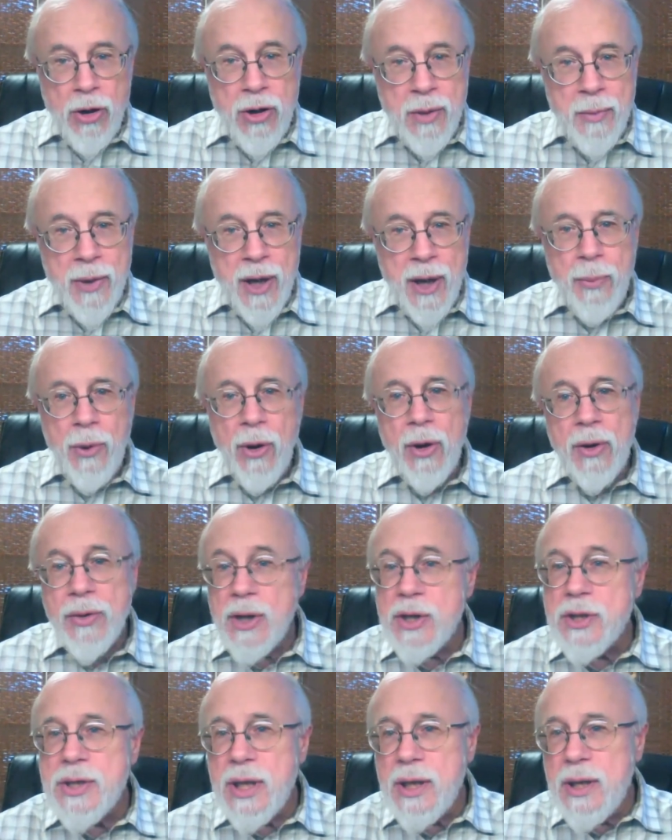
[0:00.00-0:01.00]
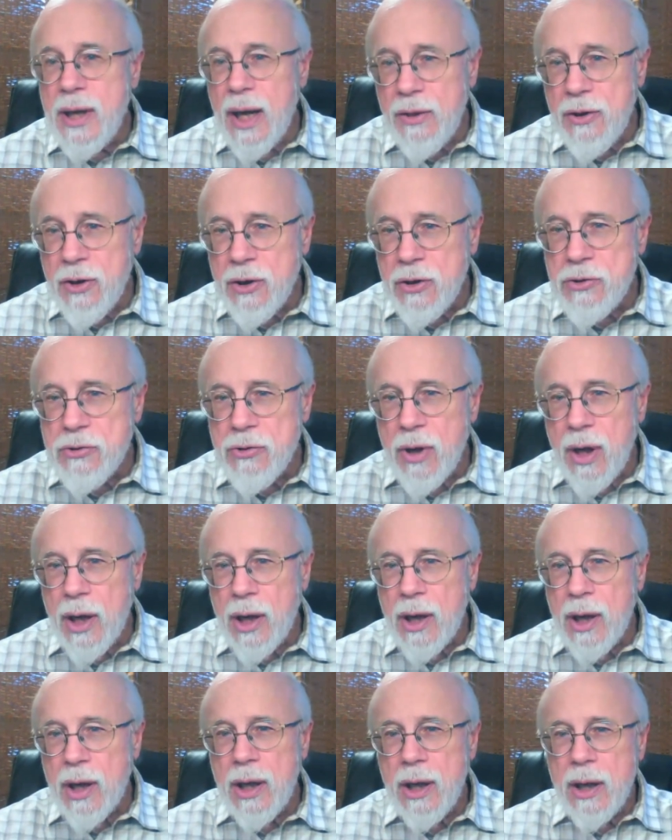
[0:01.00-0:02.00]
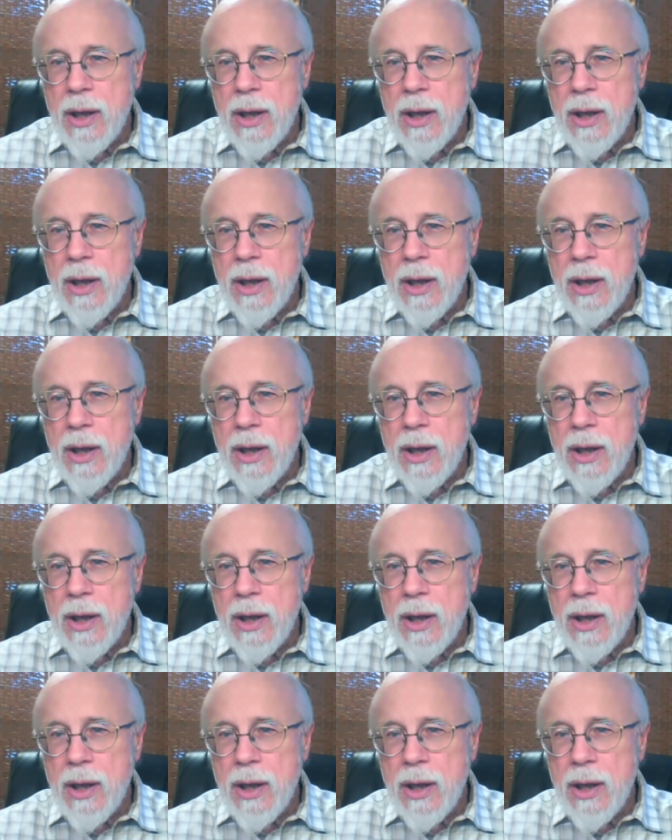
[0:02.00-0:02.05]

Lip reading: in my book, there's another drug